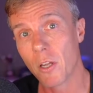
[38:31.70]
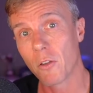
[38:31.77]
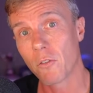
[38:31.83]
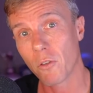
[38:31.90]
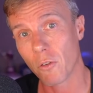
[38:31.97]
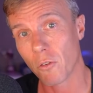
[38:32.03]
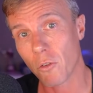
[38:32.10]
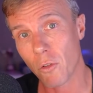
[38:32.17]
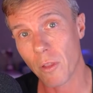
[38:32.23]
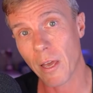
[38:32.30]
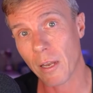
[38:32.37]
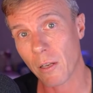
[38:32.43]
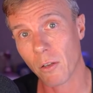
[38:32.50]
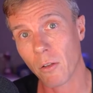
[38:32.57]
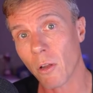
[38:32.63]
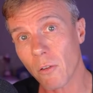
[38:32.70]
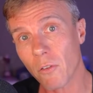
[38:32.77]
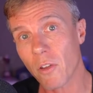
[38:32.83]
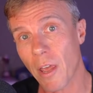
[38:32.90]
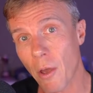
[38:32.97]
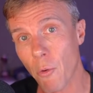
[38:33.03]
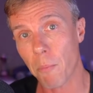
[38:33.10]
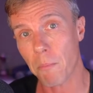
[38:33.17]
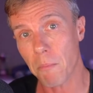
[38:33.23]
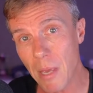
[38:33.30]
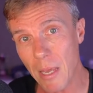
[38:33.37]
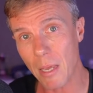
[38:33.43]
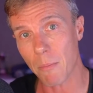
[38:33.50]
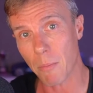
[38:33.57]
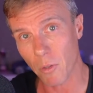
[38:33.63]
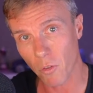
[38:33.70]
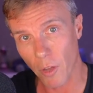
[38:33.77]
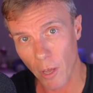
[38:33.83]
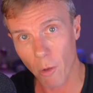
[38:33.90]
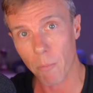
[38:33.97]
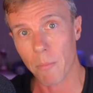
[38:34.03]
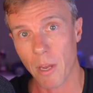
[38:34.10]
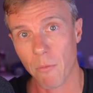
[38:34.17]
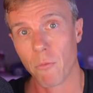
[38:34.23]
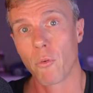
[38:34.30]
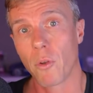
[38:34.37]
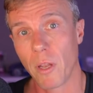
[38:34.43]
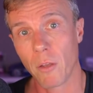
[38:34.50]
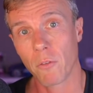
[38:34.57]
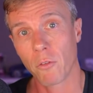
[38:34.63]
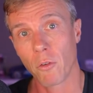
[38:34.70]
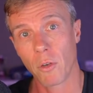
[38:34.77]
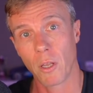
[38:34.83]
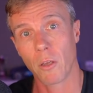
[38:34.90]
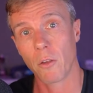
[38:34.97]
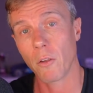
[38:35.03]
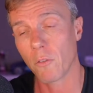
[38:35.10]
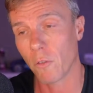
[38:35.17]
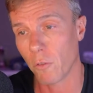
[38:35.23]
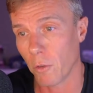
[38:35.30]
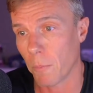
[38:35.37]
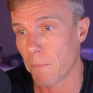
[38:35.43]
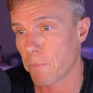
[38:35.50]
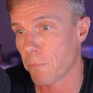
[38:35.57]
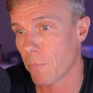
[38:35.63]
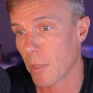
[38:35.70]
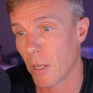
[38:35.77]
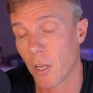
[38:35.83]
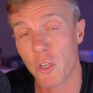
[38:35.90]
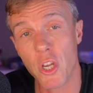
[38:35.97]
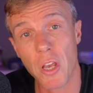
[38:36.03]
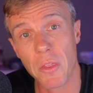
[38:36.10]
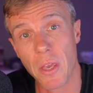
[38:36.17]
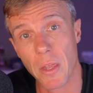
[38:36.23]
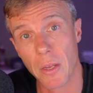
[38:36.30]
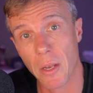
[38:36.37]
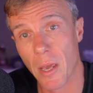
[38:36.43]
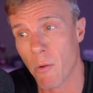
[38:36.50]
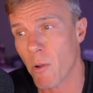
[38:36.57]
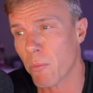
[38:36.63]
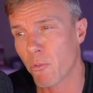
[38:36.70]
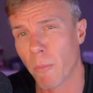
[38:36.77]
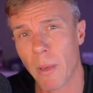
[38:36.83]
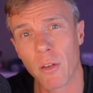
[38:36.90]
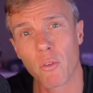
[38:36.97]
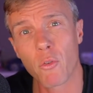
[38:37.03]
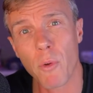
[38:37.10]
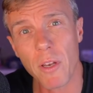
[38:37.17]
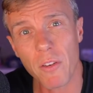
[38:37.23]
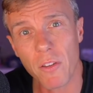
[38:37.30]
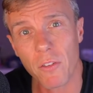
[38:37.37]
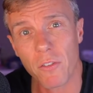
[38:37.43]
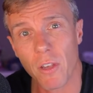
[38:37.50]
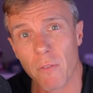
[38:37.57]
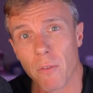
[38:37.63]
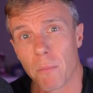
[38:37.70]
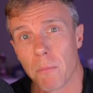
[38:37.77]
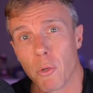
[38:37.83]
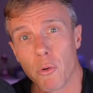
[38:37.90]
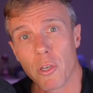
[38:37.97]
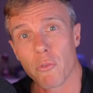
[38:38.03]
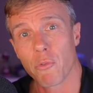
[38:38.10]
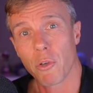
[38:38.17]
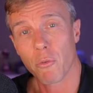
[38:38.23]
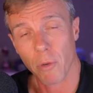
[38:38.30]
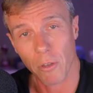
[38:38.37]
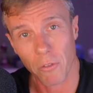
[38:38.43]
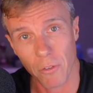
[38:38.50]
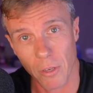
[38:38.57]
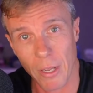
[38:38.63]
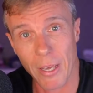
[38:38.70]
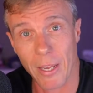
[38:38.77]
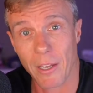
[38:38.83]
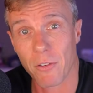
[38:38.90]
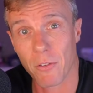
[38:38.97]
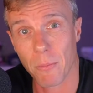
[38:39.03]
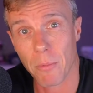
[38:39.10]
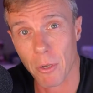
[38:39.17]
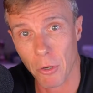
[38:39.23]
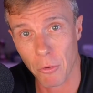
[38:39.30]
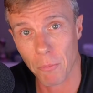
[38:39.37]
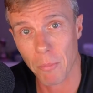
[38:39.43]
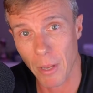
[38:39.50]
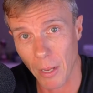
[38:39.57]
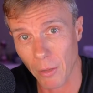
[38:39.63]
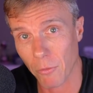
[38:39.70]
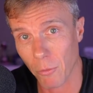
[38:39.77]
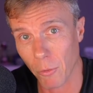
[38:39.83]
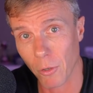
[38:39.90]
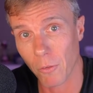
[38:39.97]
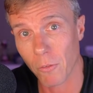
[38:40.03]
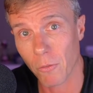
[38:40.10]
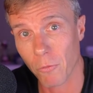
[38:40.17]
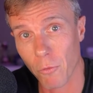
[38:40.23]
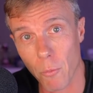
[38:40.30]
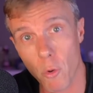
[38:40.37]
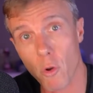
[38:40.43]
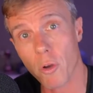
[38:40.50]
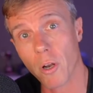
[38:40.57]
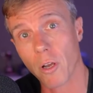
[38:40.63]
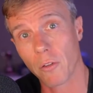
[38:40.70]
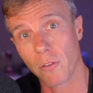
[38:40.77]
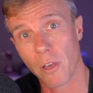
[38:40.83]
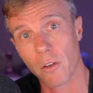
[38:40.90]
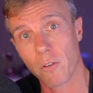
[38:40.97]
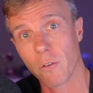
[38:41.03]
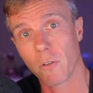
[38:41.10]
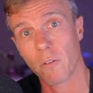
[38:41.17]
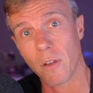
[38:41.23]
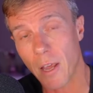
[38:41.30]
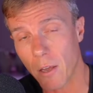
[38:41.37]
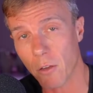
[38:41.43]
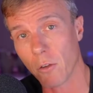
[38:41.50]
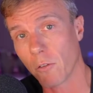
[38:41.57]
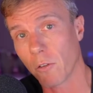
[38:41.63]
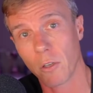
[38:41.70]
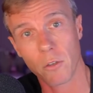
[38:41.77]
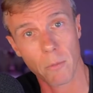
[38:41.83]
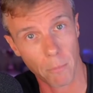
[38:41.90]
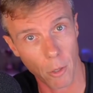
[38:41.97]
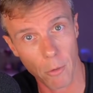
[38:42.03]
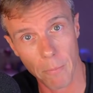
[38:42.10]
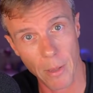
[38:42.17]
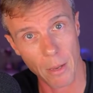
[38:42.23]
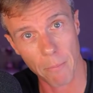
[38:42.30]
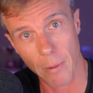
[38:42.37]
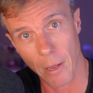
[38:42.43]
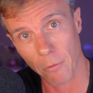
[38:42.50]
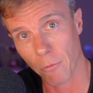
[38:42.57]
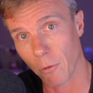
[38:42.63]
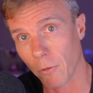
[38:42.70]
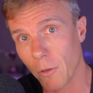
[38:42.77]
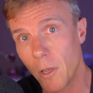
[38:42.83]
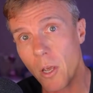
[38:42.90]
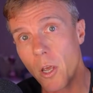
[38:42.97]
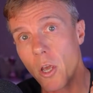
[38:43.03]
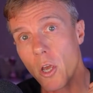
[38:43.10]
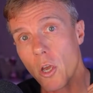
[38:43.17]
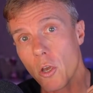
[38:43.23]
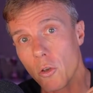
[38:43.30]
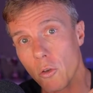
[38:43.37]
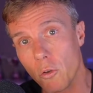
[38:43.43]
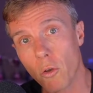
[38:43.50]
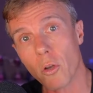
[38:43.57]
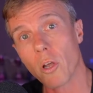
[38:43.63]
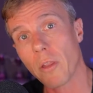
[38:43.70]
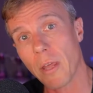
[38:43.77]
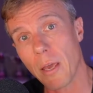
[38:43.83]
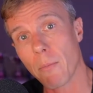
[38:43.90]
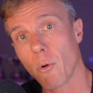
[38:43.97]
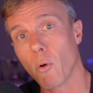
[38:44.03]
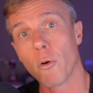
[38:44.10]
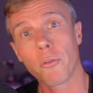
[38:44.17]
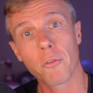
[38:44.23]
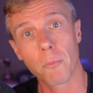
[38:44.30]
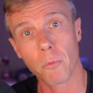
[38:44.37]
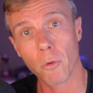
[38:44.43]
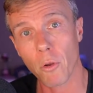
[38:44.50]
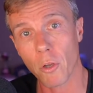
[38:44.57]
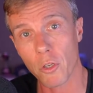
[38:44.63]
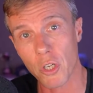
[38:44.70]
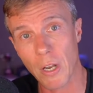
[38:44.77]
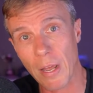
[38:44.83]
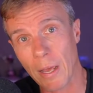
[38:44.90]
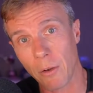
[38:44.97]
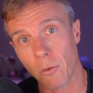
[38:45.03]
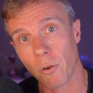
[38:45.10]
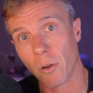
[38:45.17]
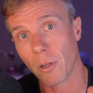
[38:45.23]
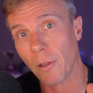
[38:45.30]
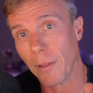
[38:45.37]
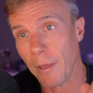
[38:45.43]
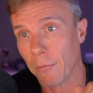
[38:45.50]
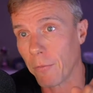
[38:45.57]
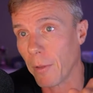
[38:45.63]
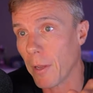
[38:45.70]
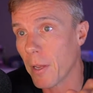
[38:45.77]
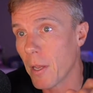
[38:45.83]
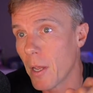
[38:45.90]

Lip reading: to do that, not to help me, but to help everyone else who now uses it. And I checked the other day, we're up to about 27 million requests a day to pwn passwords from organizations now using it to block bad passwords. Good on them, awesome. Good on Janard, good on Cloudflare.